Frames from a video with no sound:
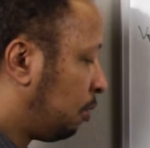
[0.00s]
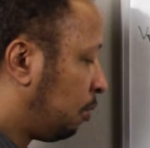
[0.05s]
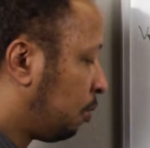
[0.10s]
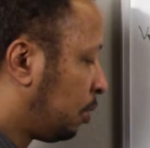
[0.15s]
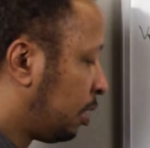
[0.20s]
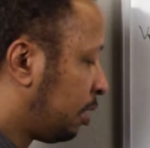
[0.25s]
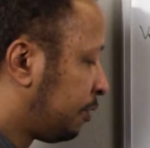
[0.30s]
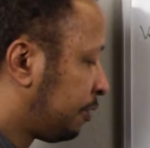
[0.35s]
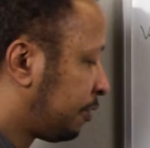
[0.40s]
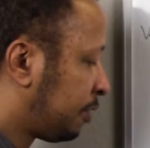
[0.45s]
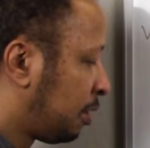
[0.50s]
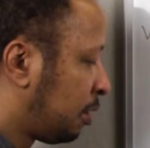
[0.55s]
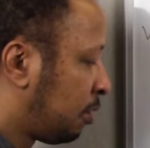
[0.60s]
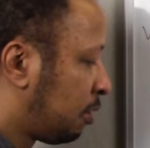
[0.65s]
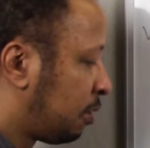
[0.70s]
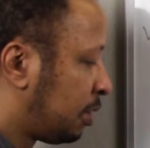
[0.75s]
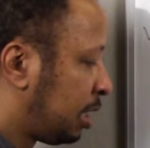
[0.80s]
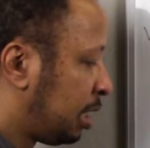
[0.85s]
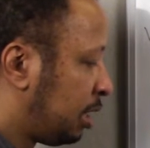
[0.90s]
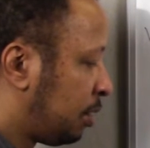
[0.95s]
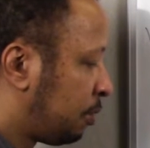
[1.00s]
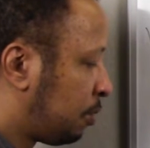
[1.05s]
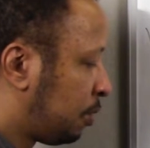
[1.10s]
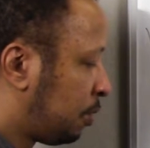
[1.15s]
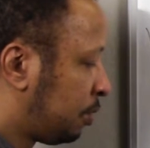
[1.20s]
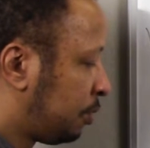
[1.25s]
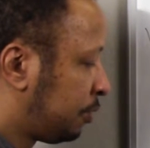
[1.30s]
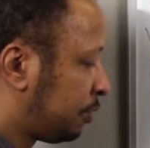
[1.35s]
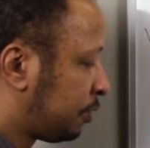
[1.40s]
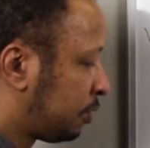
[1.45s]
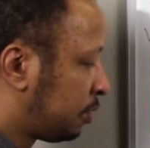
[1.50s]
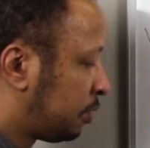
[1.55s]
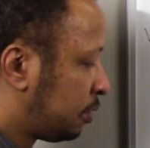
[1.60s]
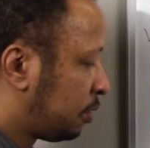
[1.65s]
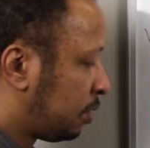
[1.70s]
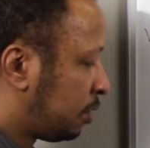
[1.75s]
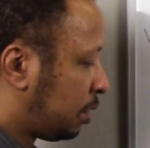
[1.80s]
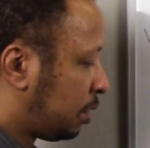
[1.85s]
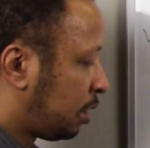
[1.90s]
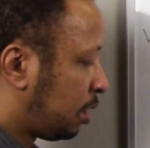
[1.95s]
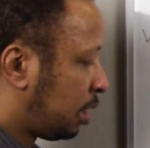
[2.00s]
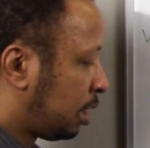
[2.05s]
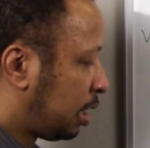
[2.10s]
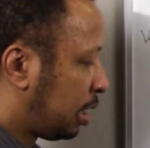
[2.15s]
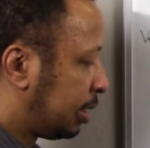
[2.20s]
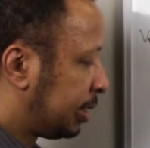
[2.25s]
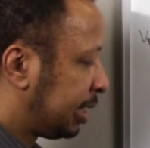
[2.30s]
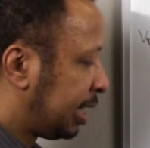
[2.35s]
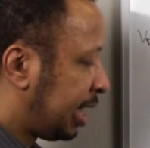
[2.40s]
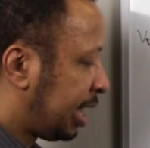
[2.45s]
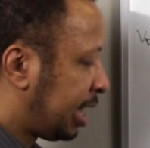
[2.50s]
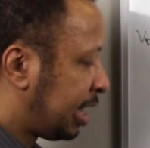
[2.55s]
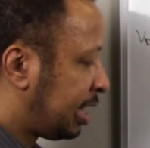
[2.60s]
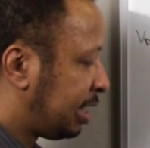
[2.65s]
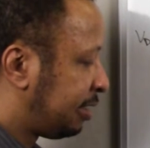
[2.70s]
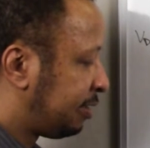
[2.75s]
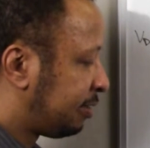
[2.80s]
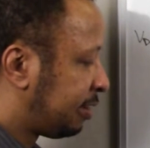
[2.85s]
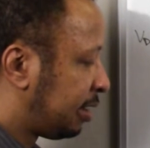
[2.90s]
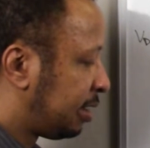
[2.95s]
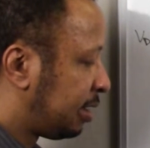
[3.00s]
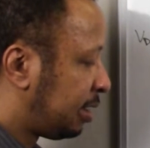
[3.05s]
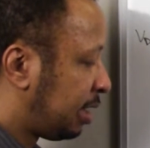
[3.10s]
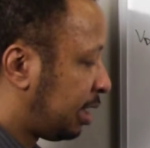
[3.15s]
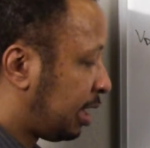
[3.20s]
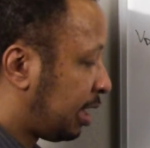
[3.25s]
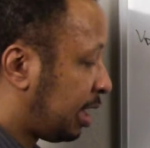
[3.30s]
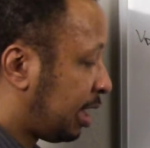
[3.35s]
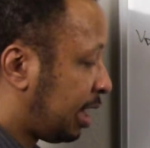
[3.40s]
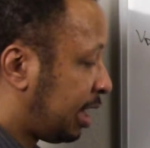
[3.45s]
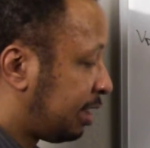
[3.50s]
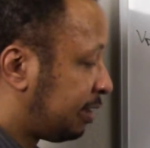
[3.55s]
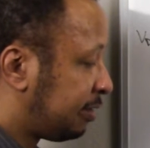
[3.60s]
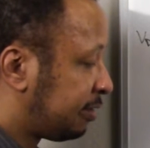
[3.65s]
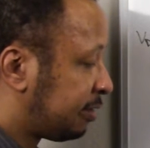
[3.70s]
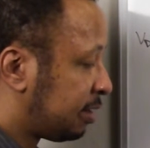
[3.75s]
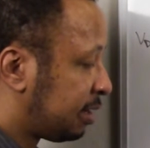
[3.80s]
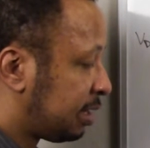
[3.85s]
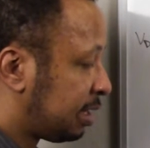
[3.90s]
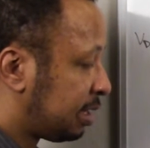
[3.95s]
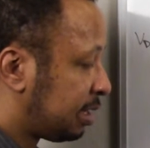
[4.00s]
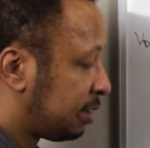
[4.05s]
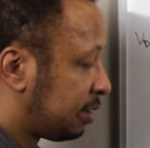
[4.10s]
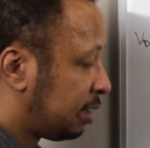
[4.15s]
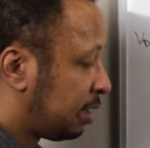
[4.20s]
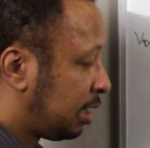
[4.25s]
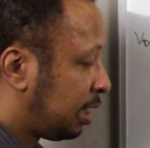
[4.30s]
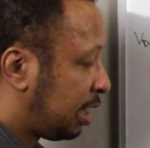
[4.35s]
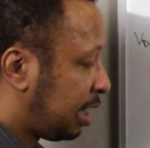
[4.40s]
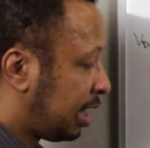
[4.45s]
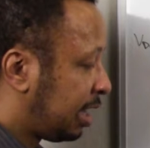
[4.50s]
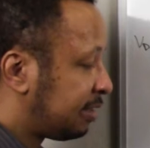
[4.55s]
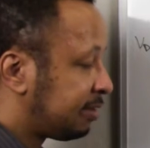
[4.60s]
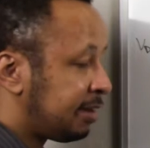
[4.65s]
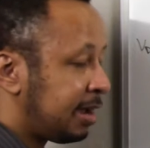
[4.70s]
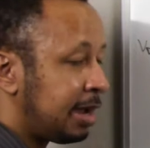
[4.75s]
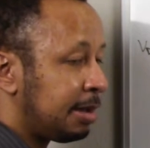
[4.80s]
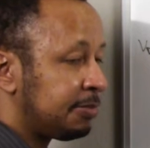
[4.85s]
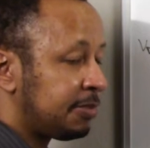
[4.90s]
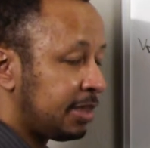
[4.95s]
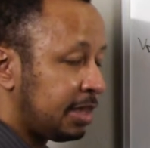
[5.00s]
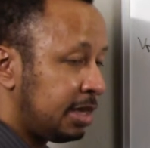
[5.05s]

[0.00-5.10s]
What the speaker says: where 0 equals a times